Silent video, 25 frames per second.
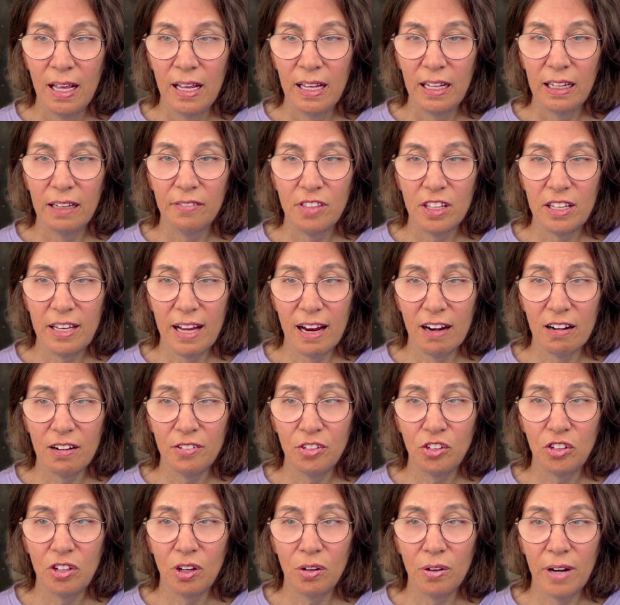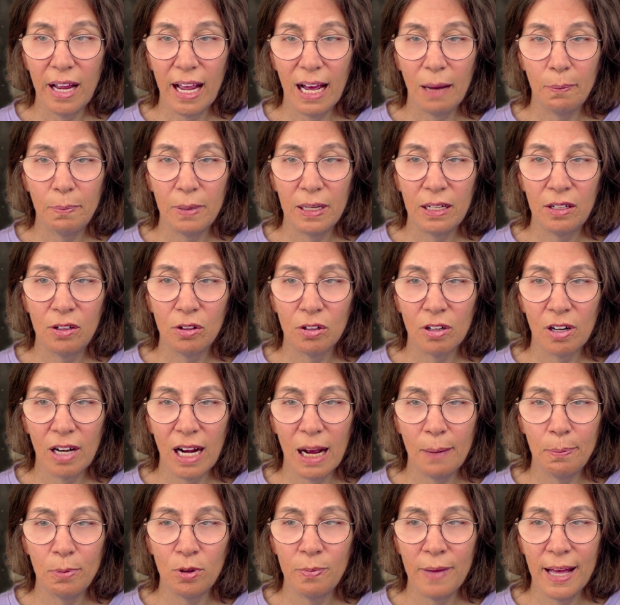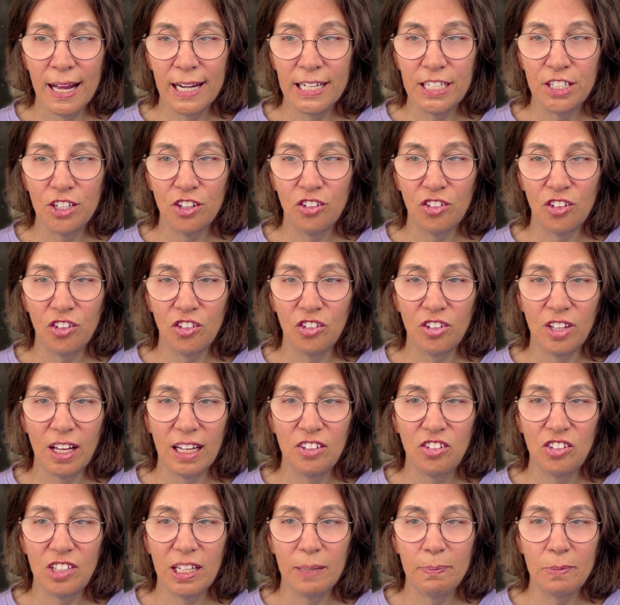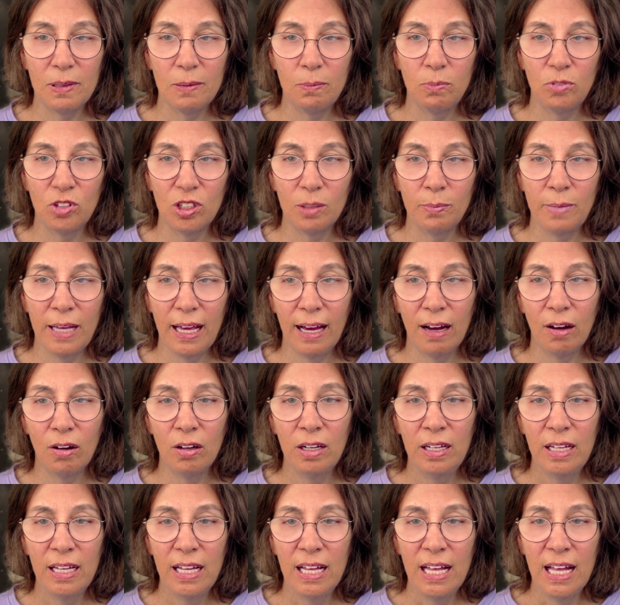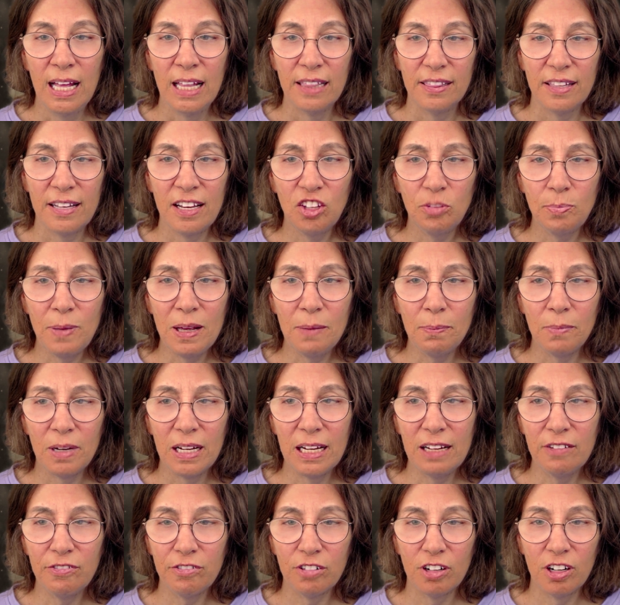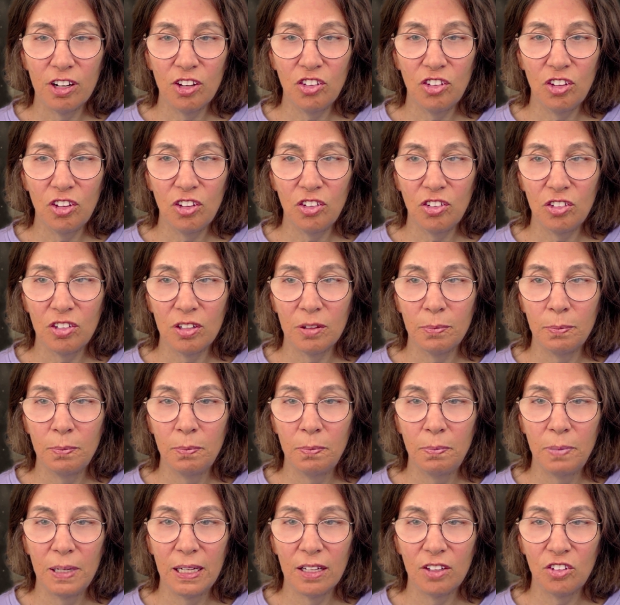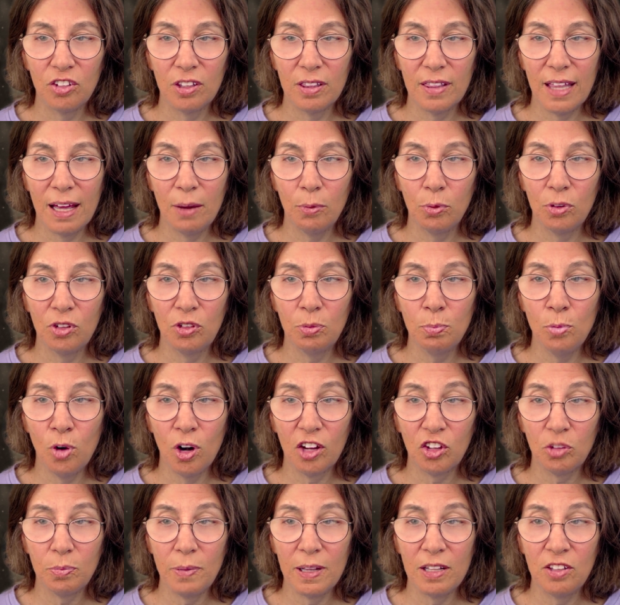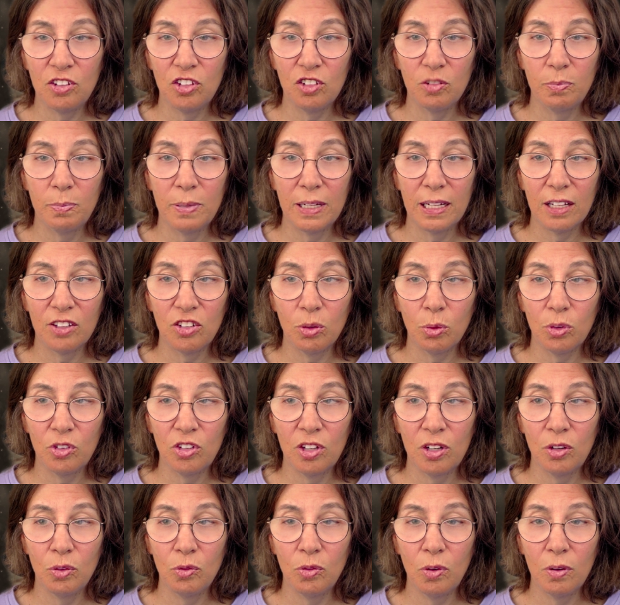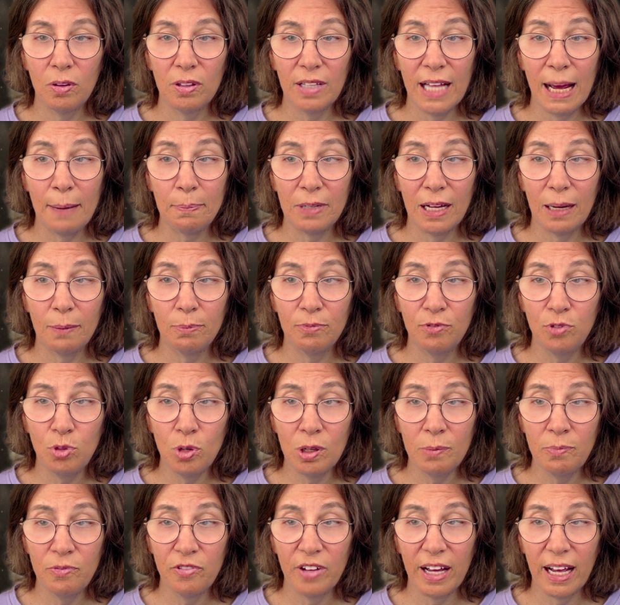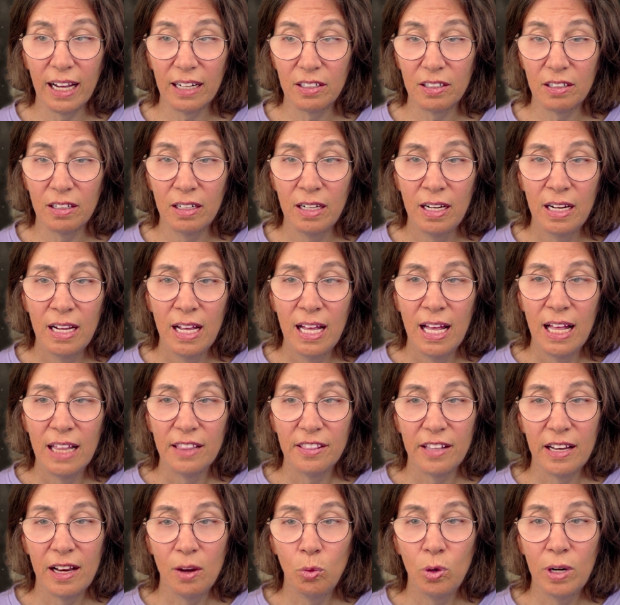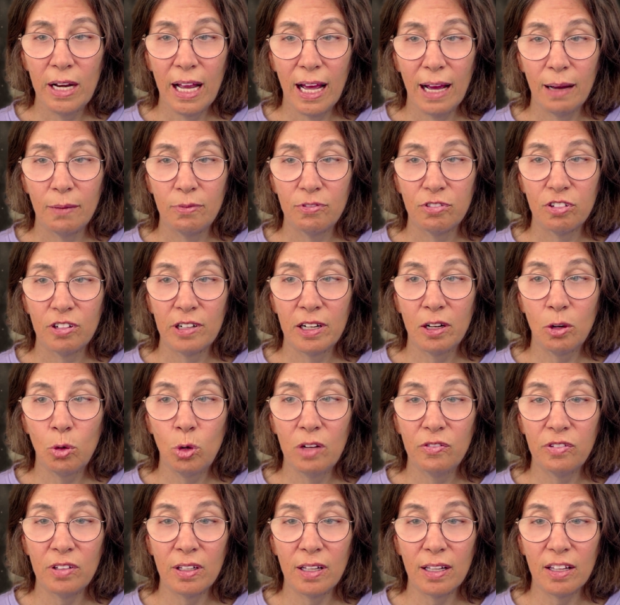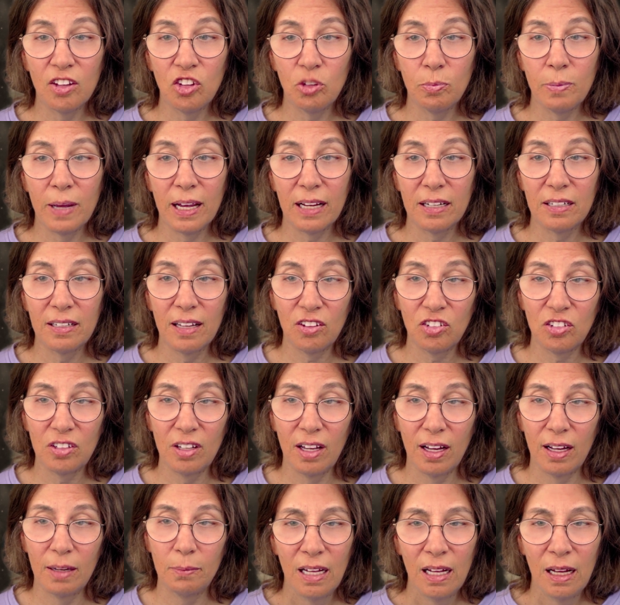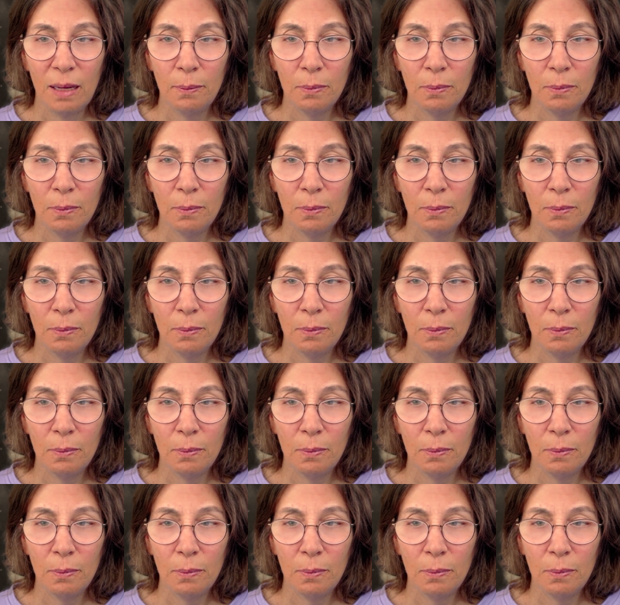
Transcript: If the tariffs don't happen or Apple manages to sidestep them somehow, then I spent money for a system because that was more expensive because it was in a laptop form factor than I would have for an equivalently spec desktop.